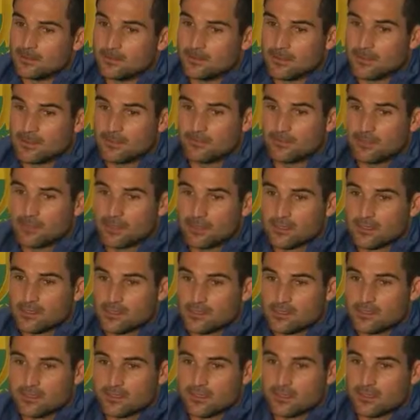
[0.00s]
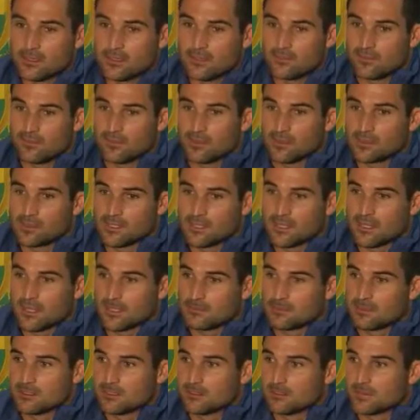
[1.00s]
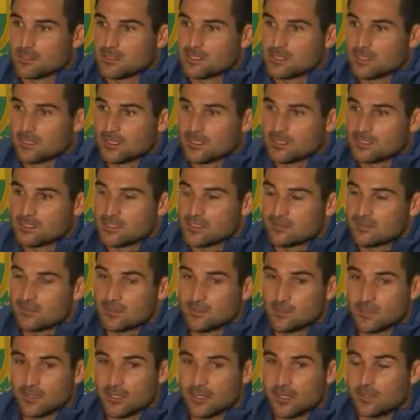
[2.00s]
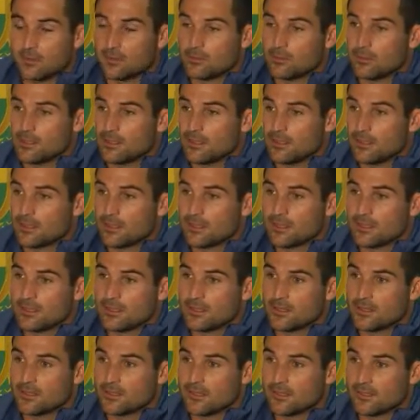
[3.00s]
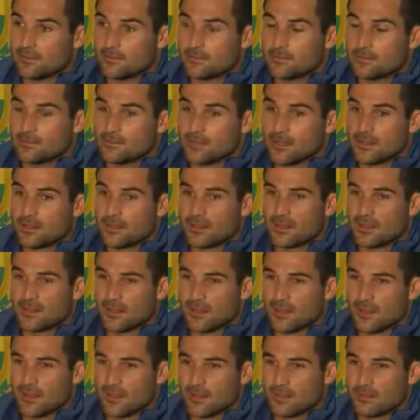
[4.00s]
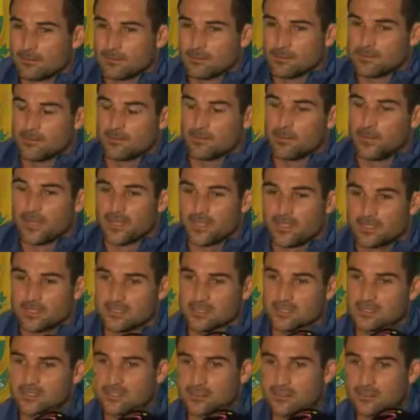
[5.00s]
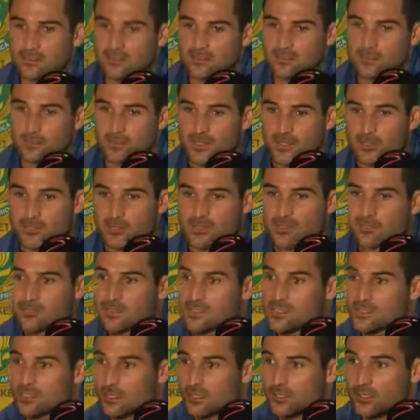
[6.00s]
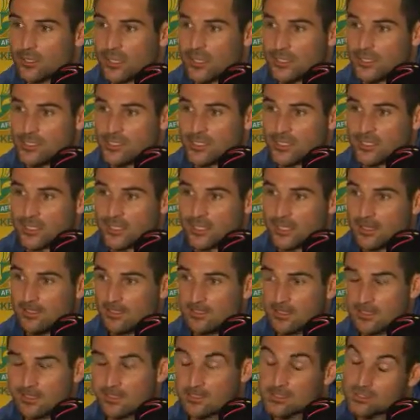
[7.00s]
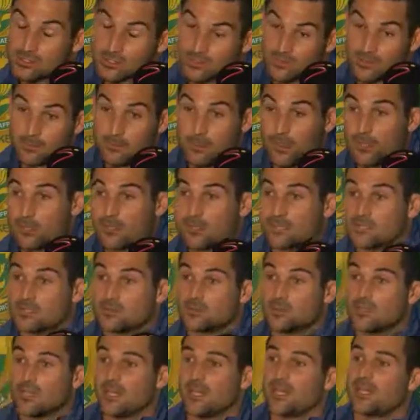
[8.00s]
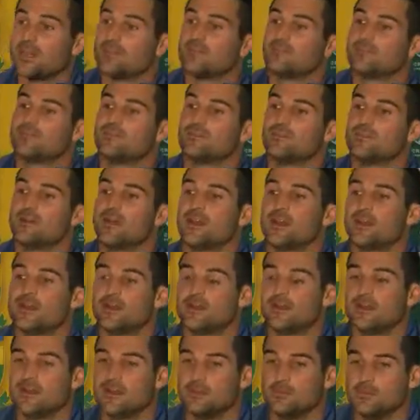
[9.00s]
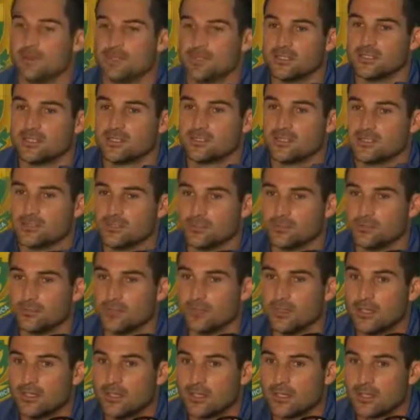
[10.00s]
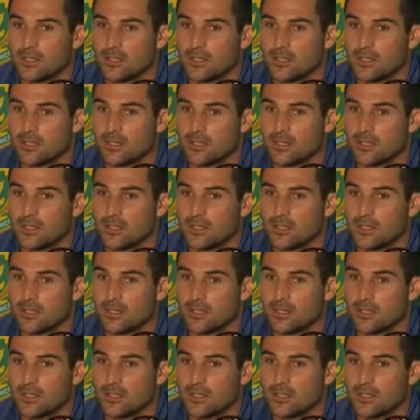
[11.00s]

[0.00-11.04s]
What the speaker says: Well, if I was the captain of the side, it's definitely what I would be thinking. I think the wickets, because of its slow nature and because of the bowlers we have and their ability to